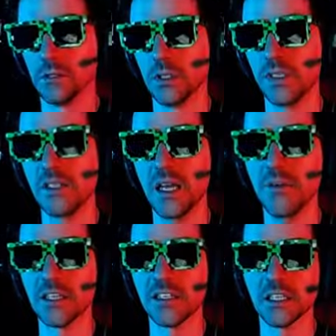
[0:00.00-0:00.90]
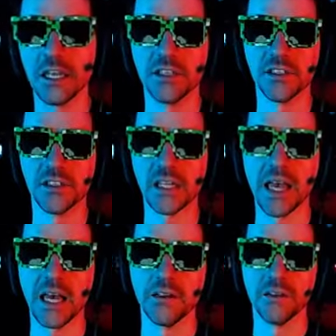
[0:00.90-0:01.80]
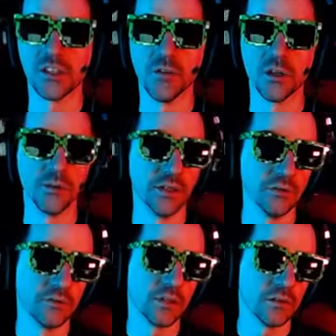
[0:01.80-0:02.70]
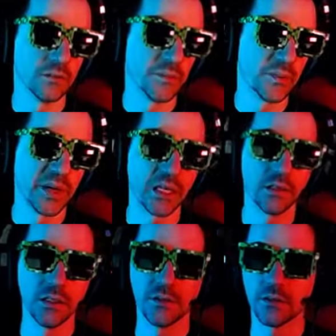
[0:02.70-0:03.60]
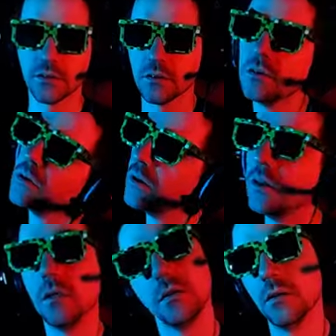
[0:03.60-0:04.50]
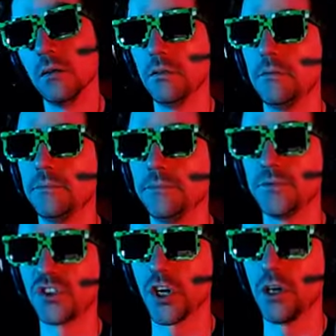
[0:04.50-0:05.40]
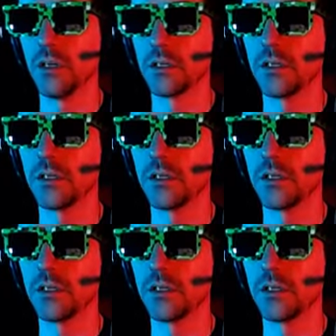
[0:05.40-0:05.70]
This time I'll get to land in sand, so it'll be it'll be painless. Chunk.